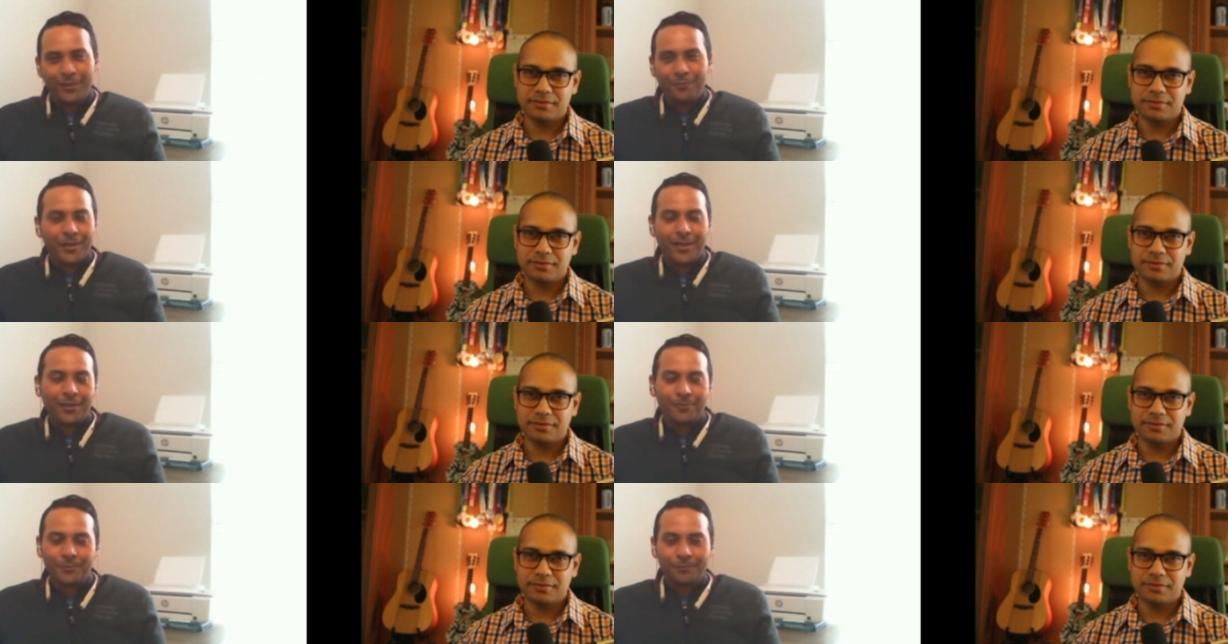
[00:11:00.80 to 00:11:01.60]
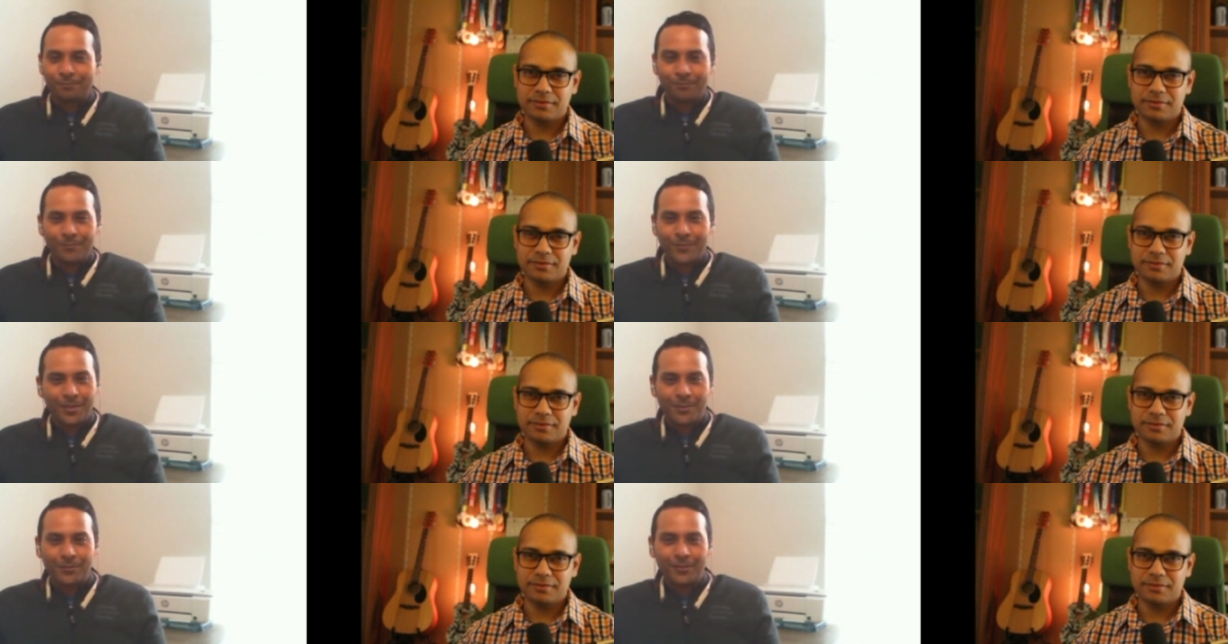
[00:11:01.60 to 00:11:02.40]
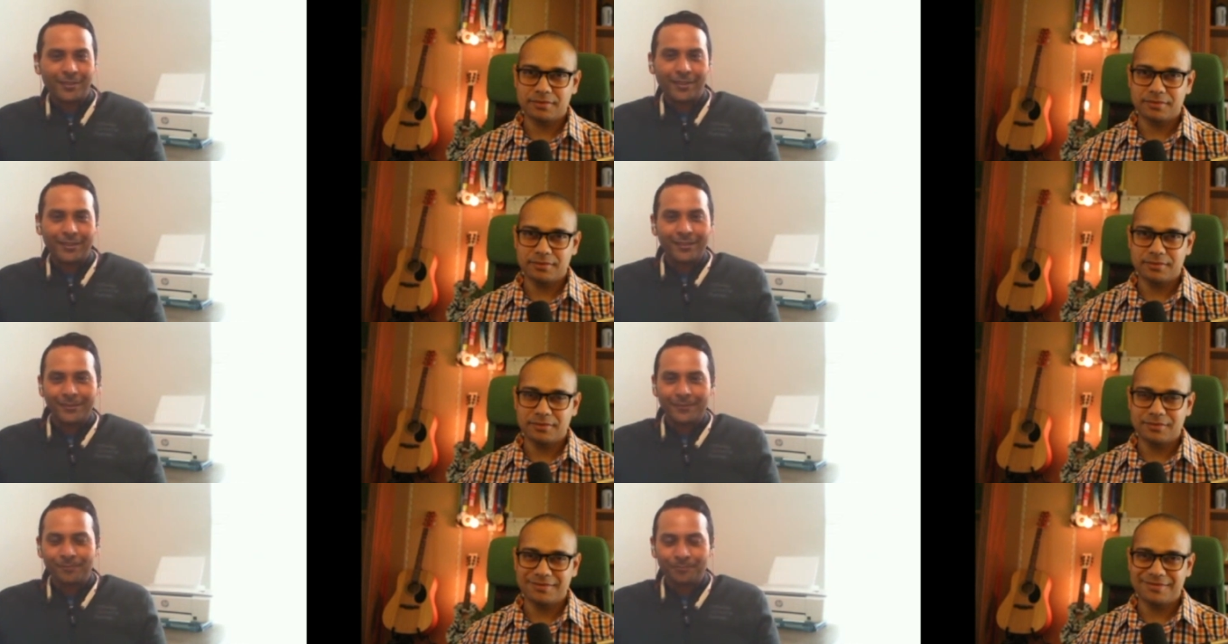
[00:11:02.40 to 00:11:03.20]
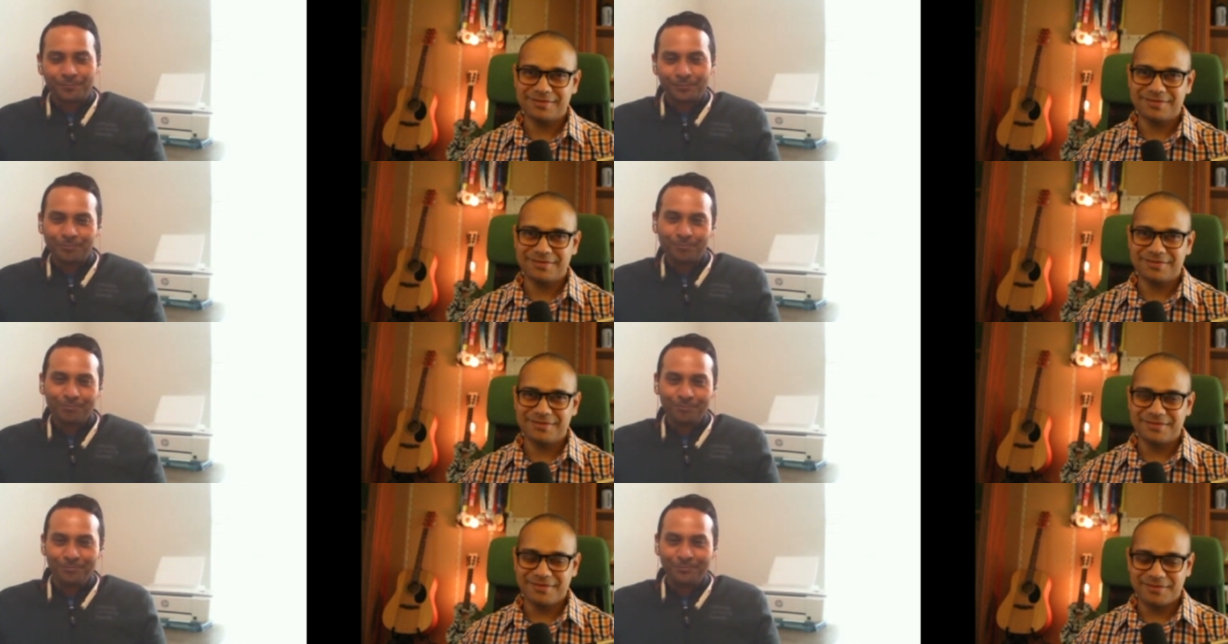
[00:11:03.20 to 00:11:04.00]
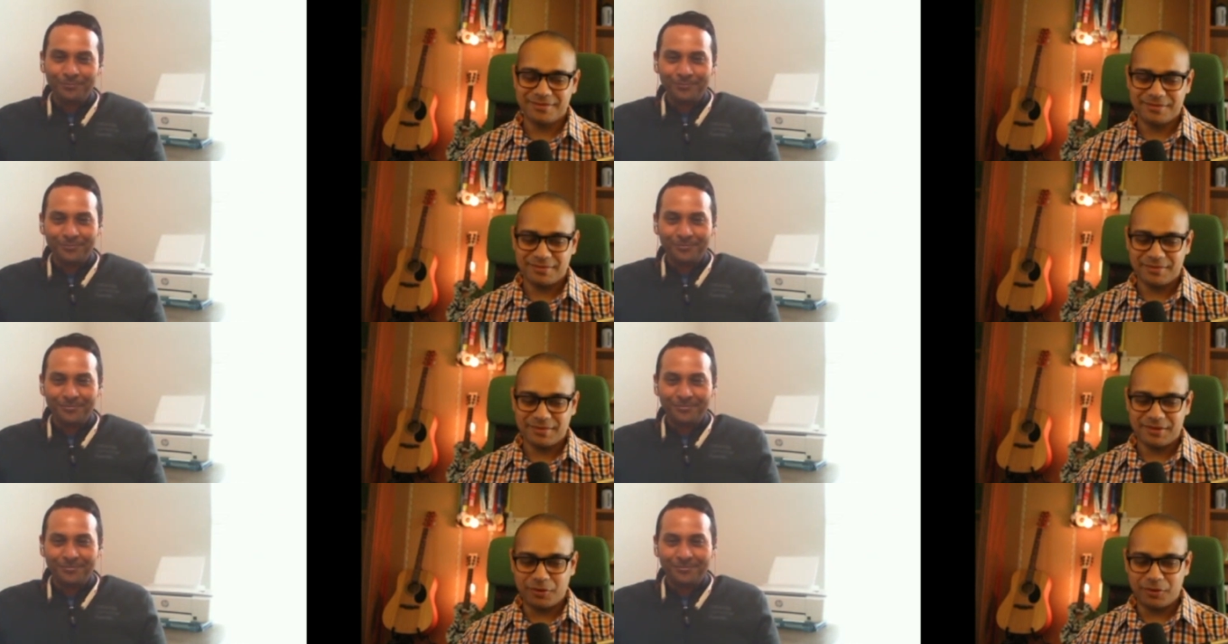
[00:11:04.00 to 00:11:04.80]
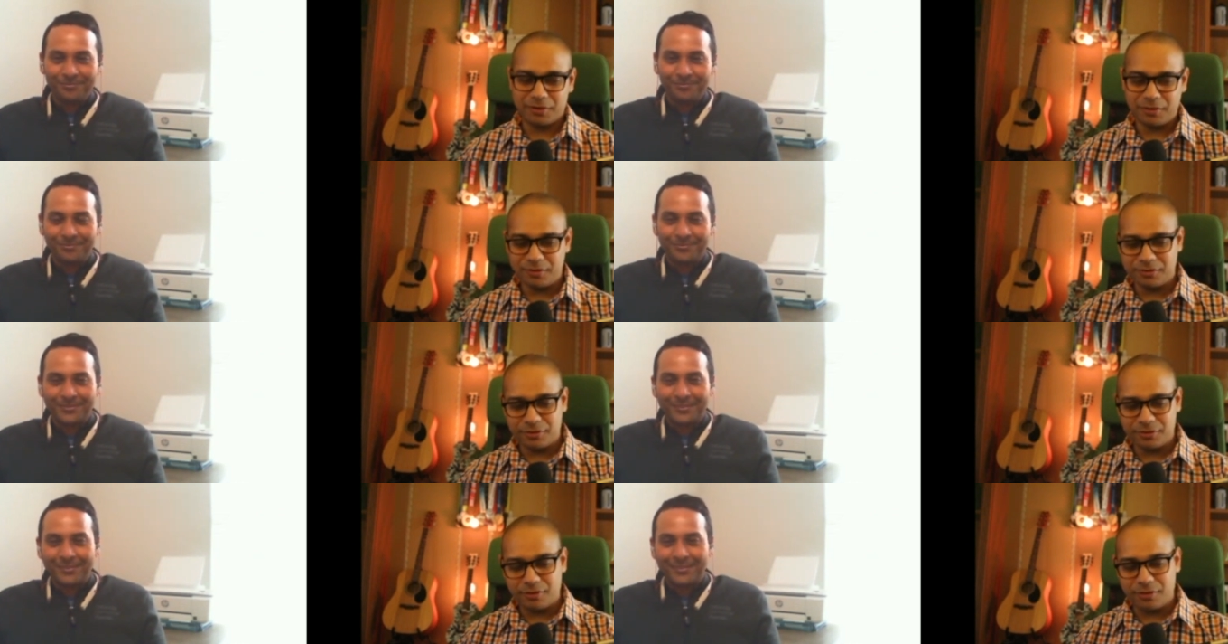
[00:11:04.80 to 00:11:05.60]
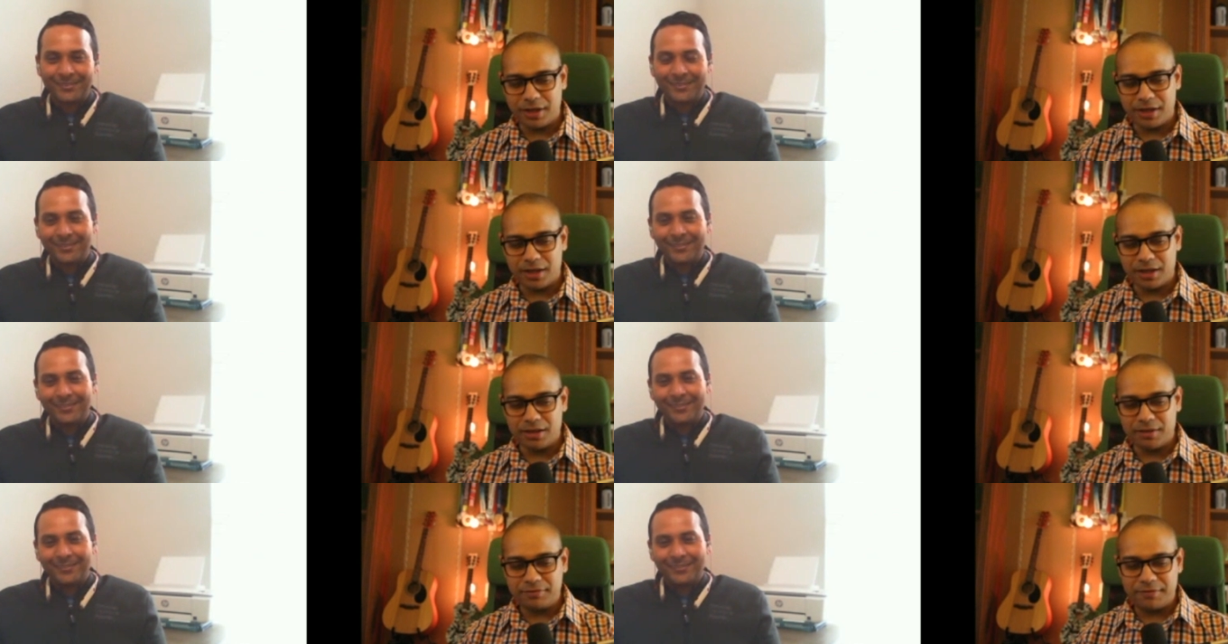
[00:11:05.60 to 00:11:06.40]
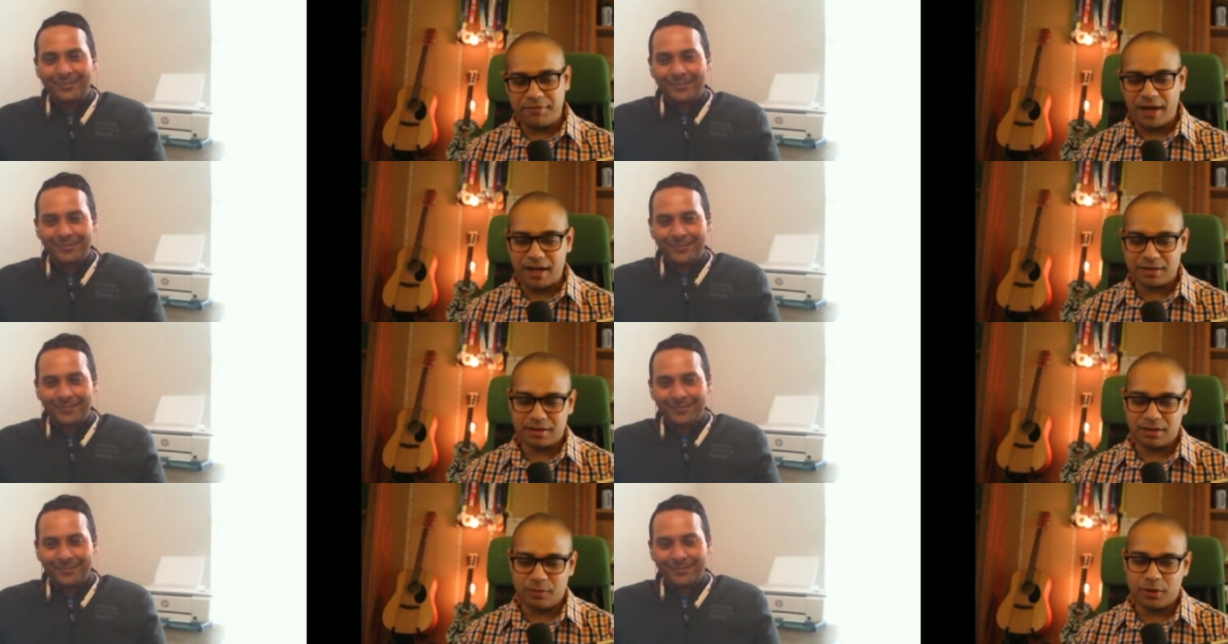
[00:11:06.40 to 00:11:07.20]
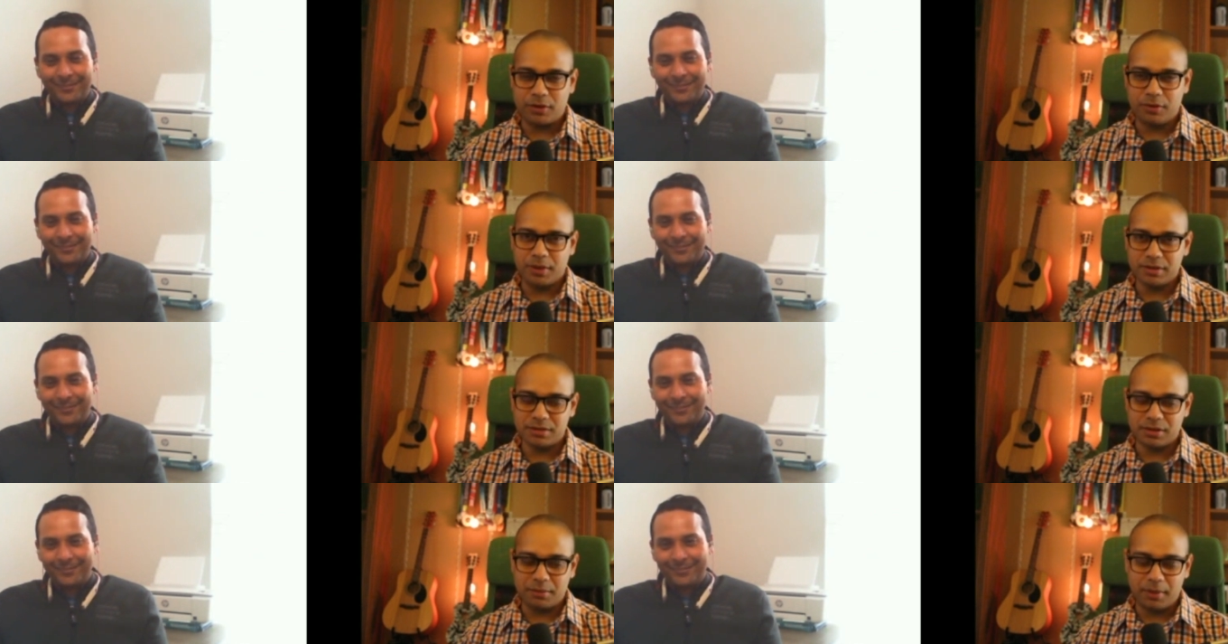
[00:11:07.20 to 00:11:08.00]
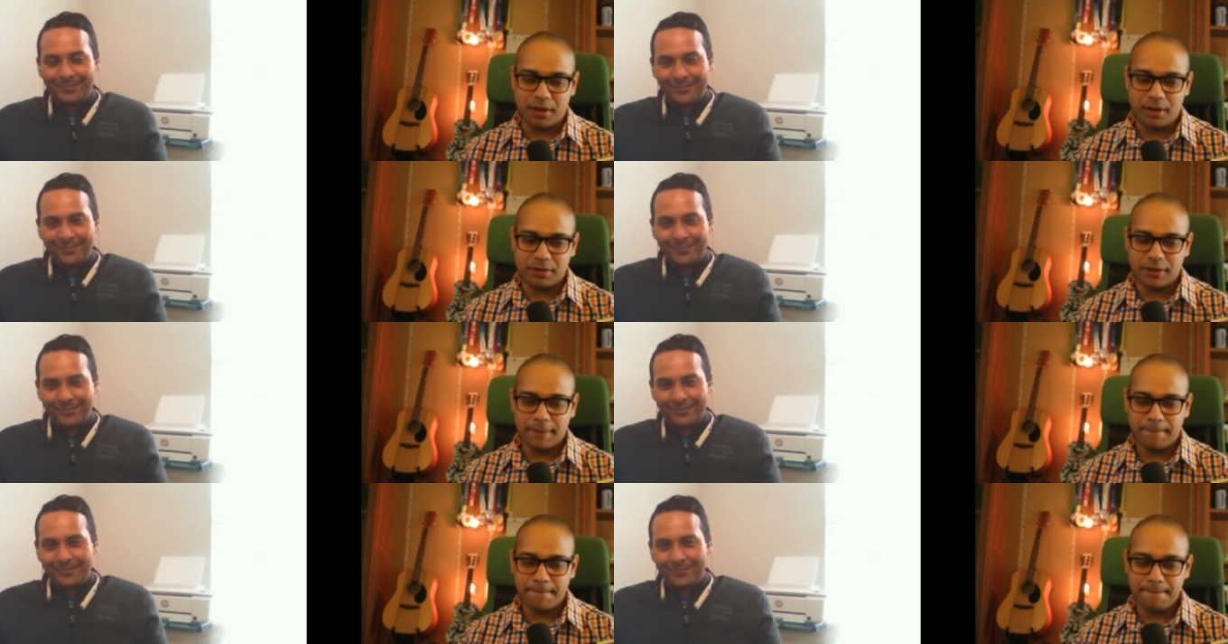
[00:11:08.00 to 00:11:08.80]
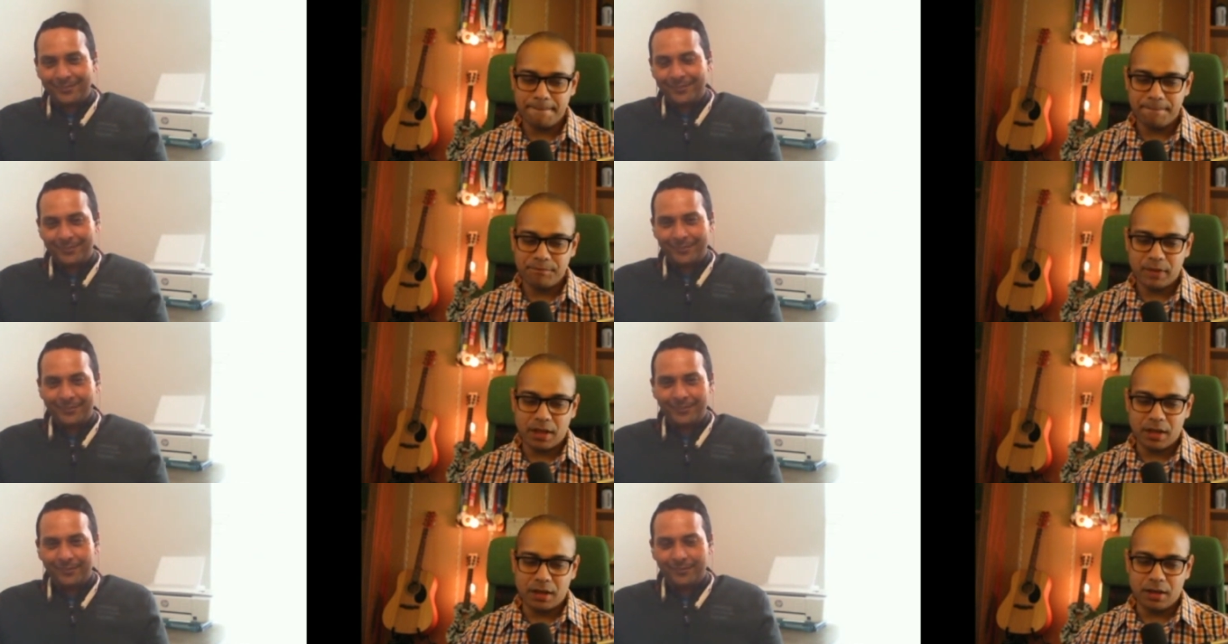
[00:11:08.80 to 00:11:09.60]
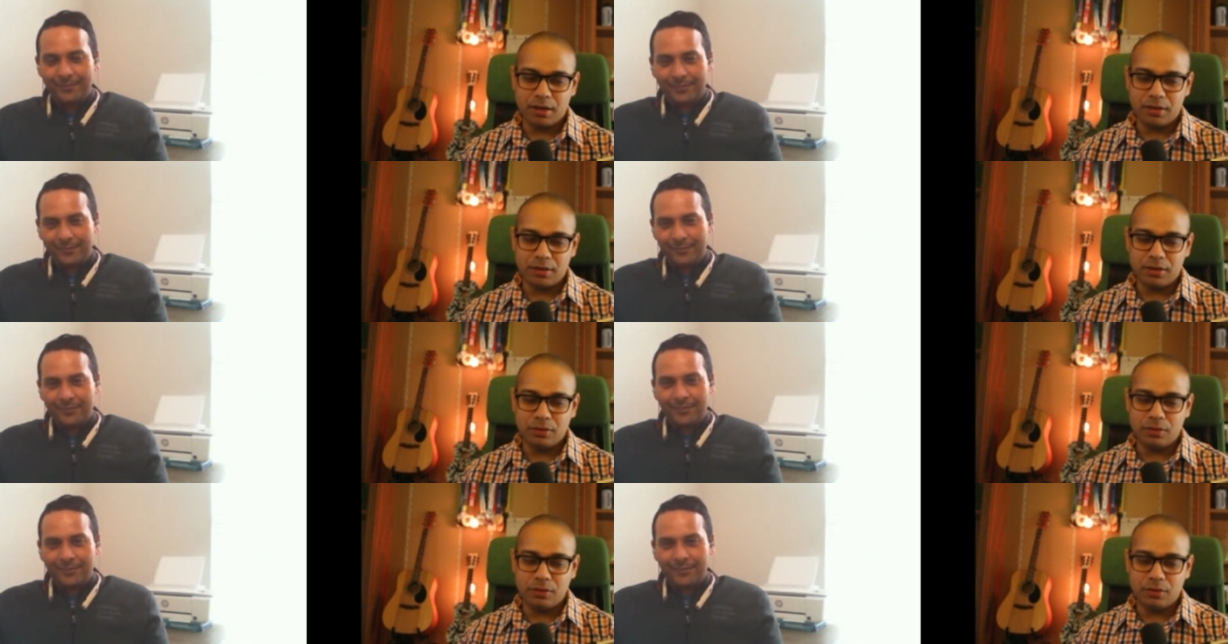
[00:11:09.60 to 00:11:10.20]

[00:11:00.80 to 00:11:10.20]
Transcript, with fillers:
Speaker 1: live my life. That's the only thing I did.
Speaker 2: So true, so true. I, I love the fact uh, what you mentioned about uh, you